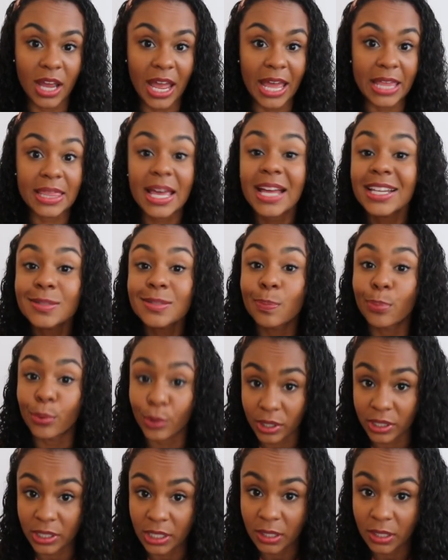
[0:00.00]
And that's
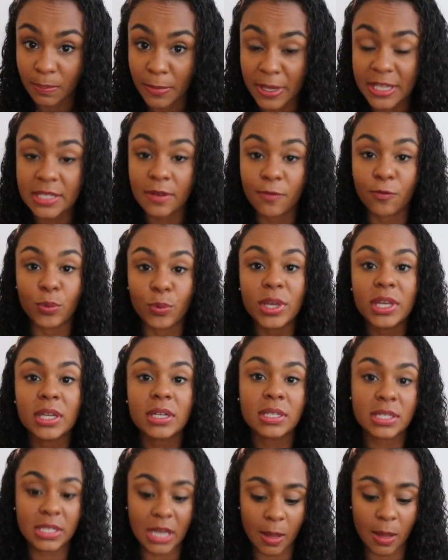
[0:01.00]
brilliant, because if we can
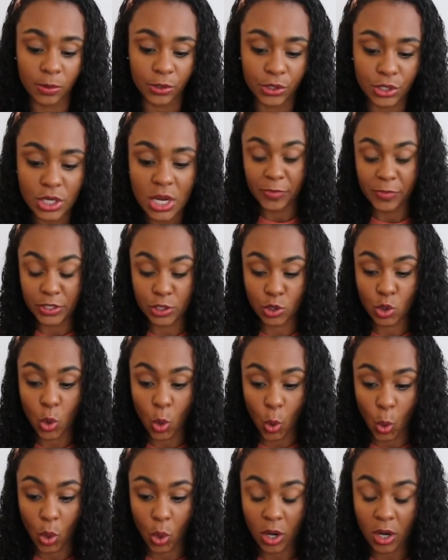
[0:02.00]
establish this
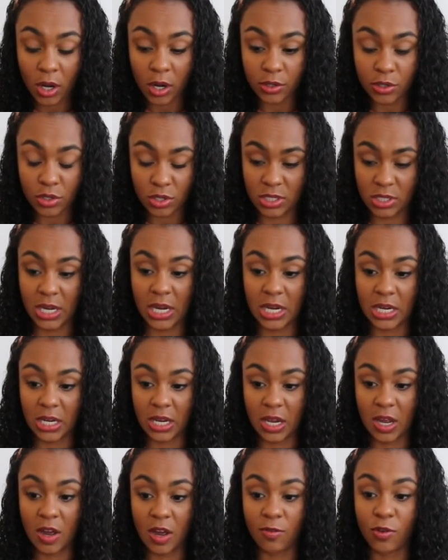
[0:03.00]
core
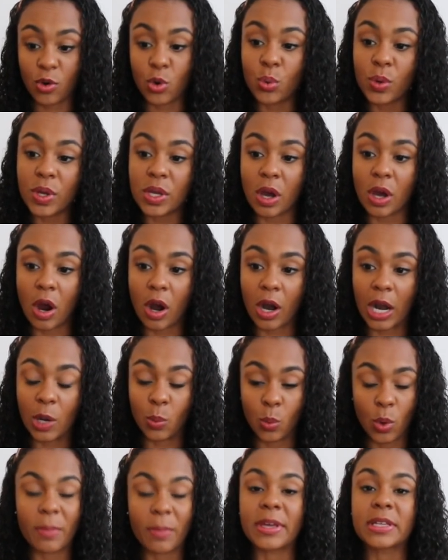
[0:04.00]
understanding of who we are
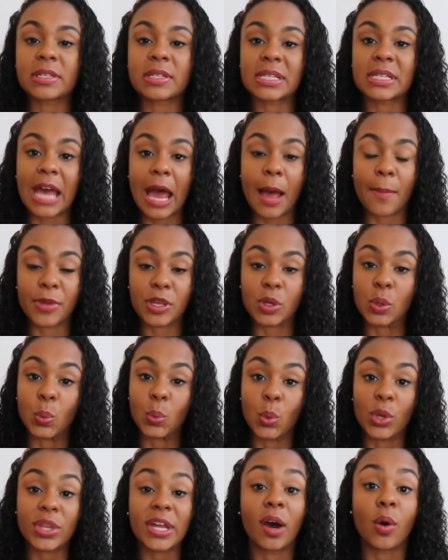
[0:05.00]
and what makes us happy
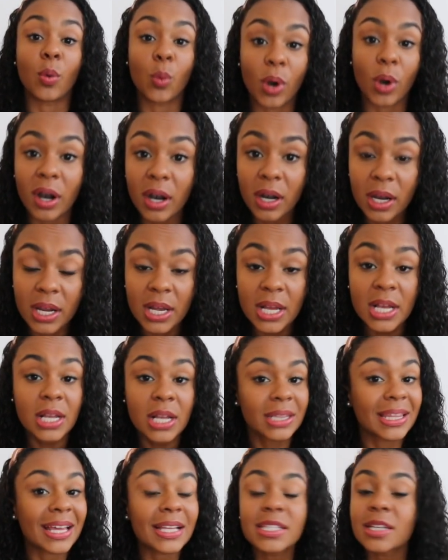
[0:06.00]
without work,
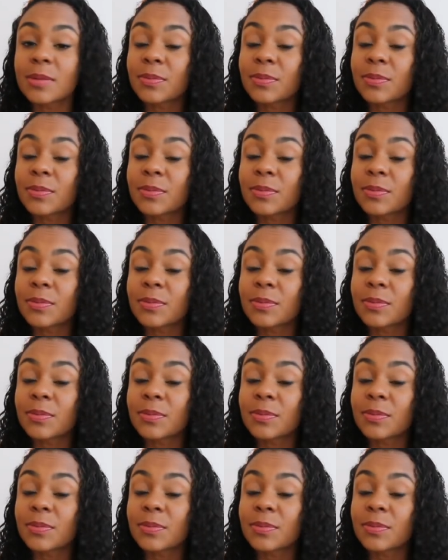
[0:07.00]
that's